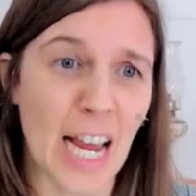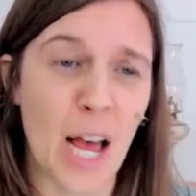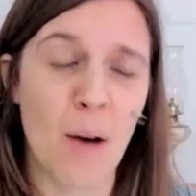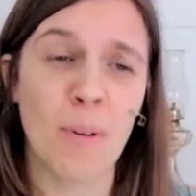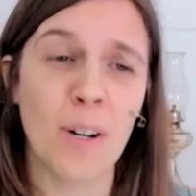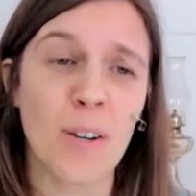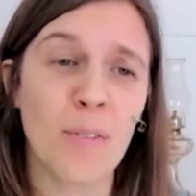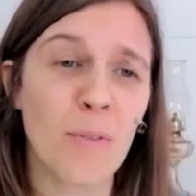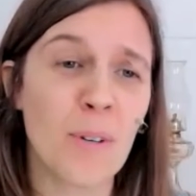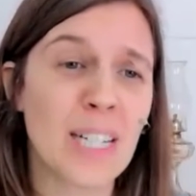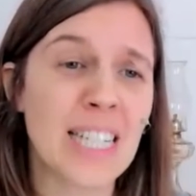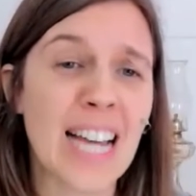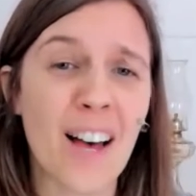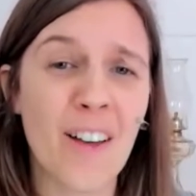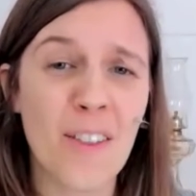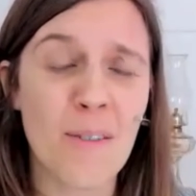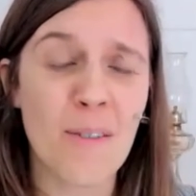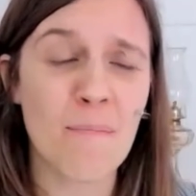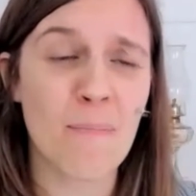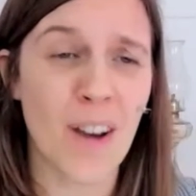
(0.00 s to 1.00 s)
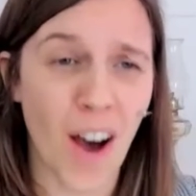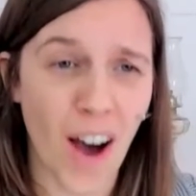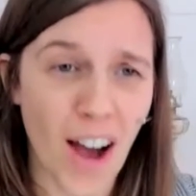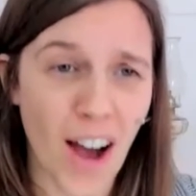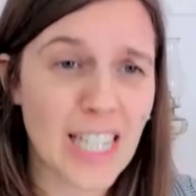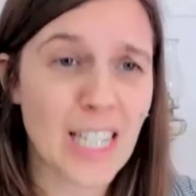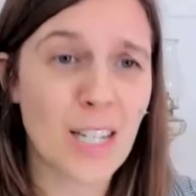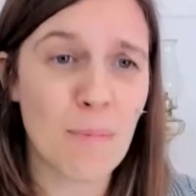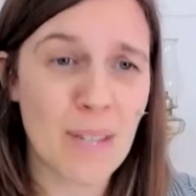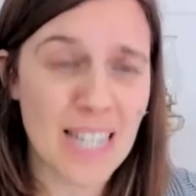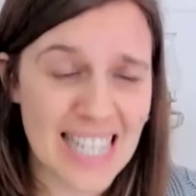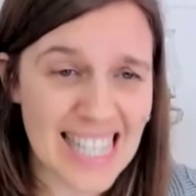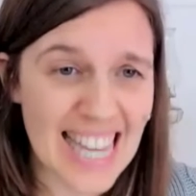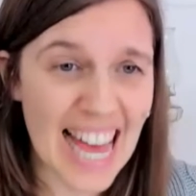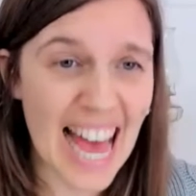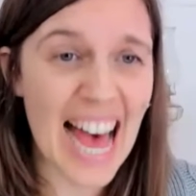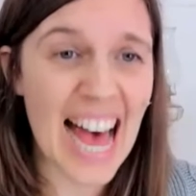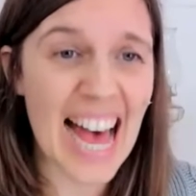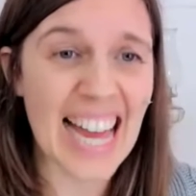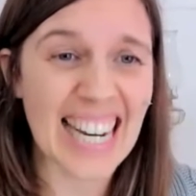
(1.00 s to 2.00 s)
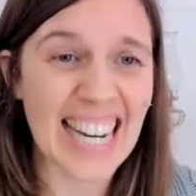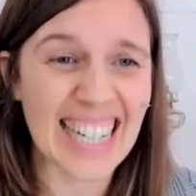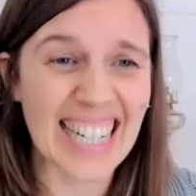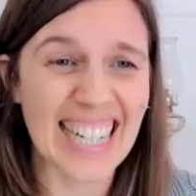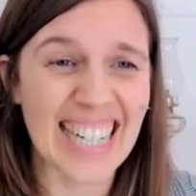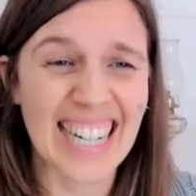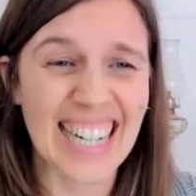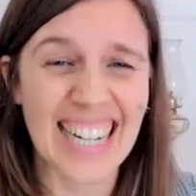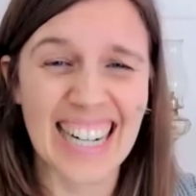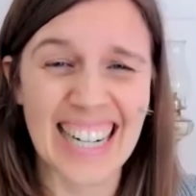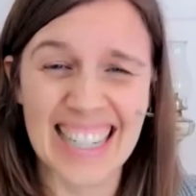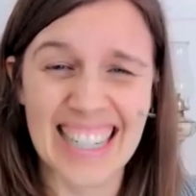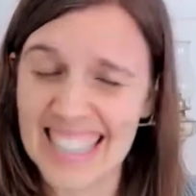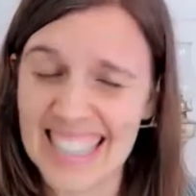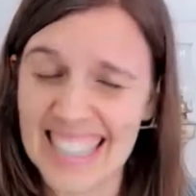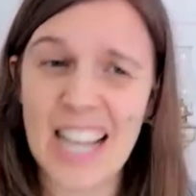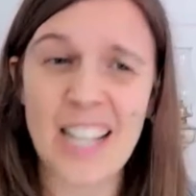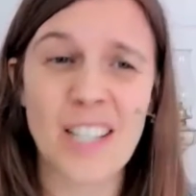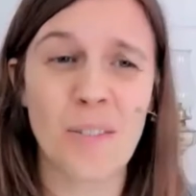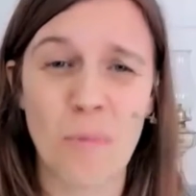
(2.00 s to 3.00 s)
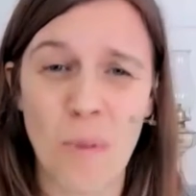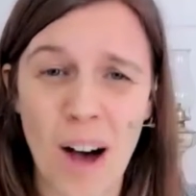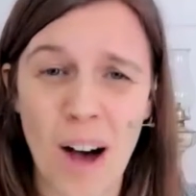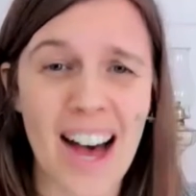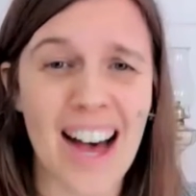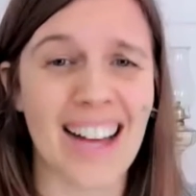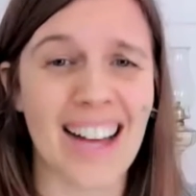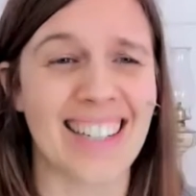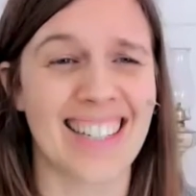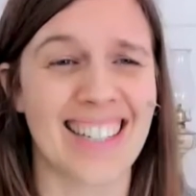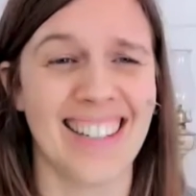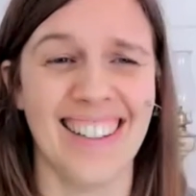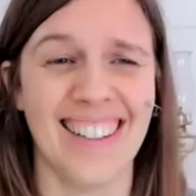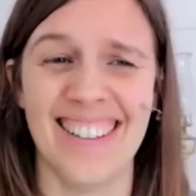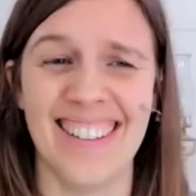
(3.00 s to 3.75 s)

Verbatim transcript: But if we tell them not to be sad, guess what?